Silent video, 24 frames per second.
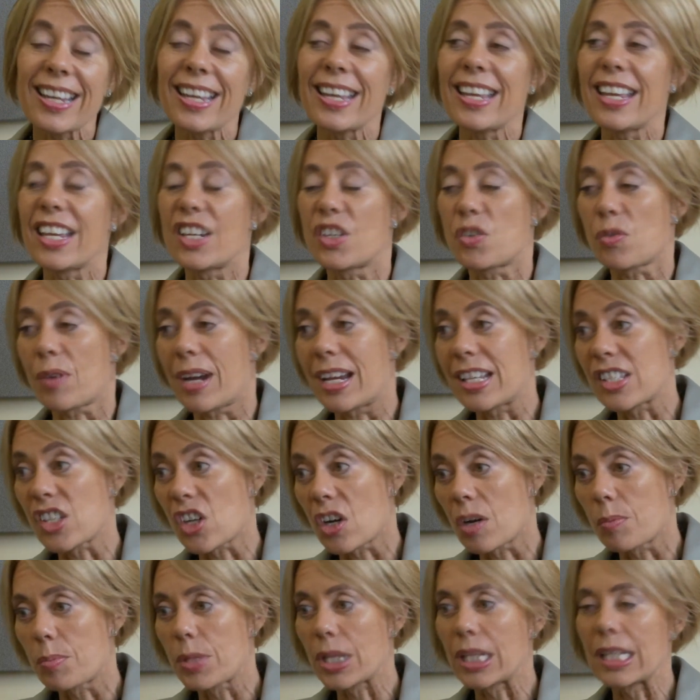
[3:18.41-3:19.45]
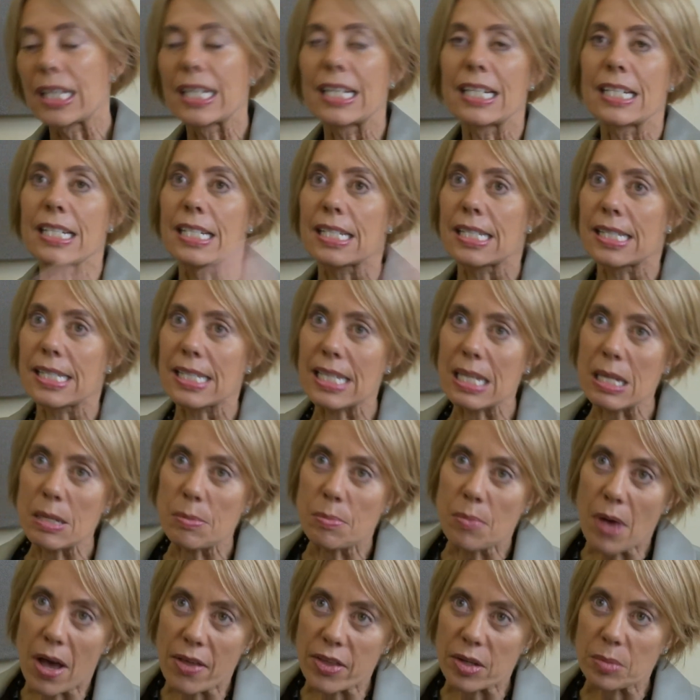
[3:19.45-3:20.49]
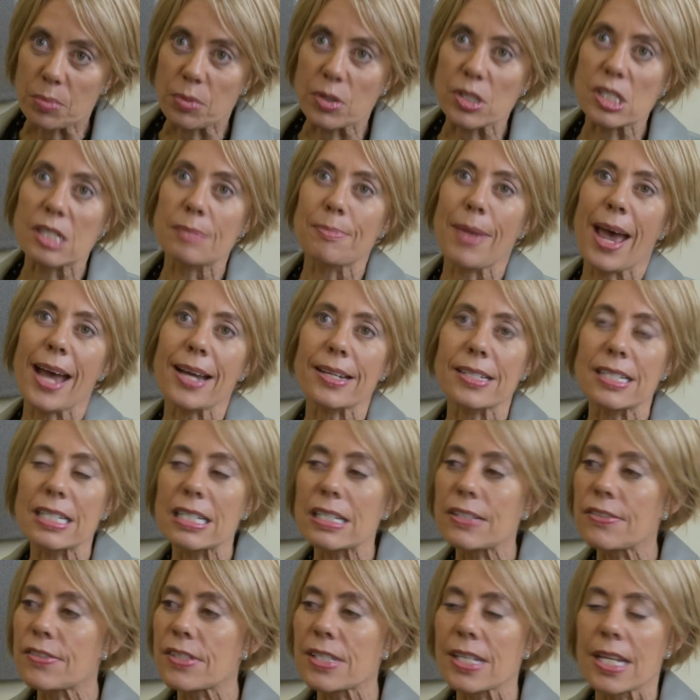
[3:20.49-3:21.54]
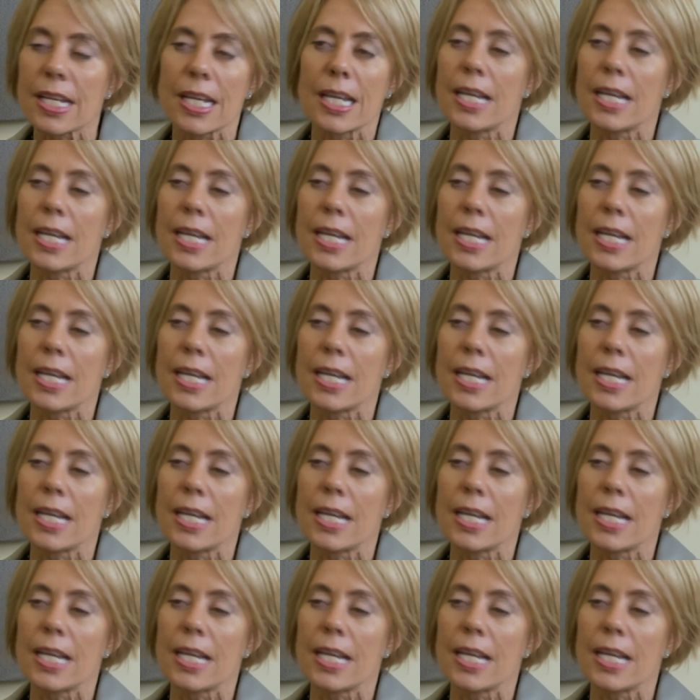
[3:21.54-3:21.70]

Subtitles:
It drains our ability to see other perspectives.